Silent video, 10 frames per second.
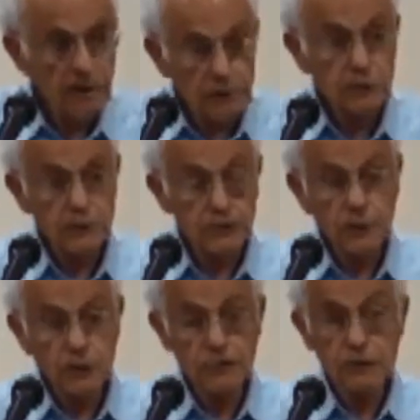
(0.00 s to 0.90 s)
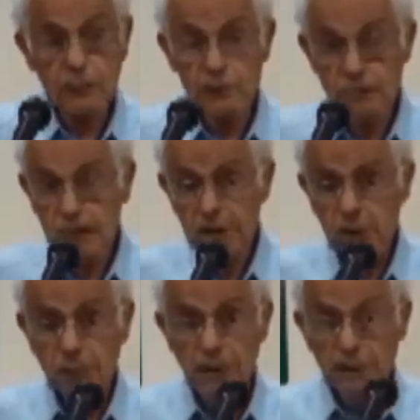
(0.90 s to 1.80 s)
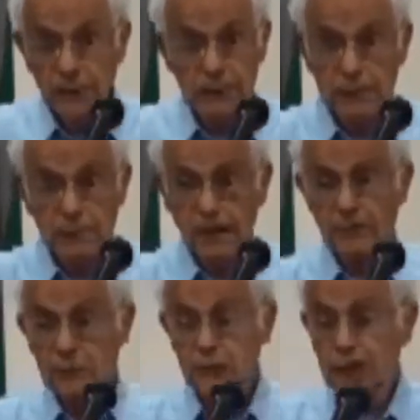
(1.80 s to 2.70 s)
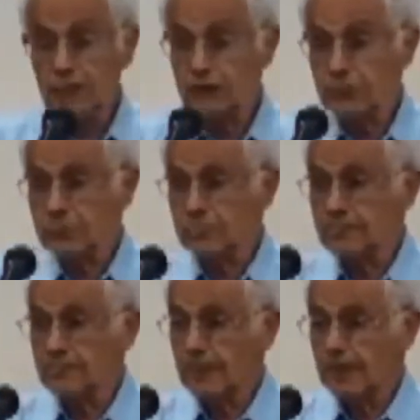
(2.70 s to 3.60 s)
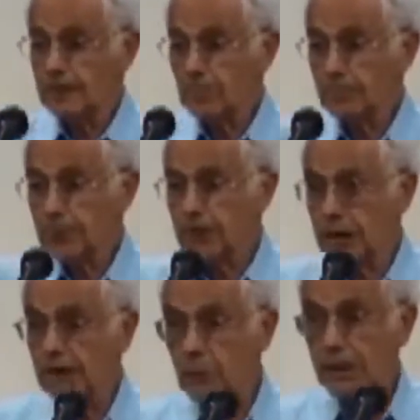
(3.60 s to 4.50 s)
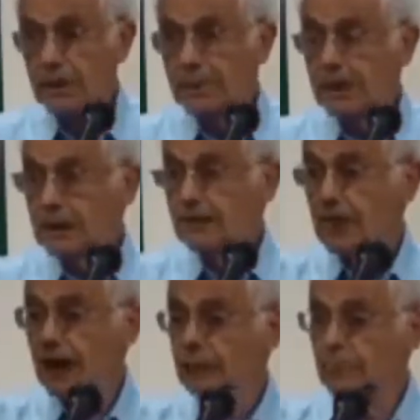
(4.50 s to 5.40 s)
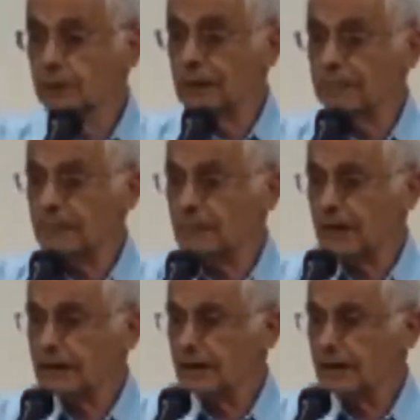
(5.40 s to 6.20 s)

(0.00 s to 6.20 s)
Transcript: And the two stories continue. They are structured in a parallel way. Then Abraham builds an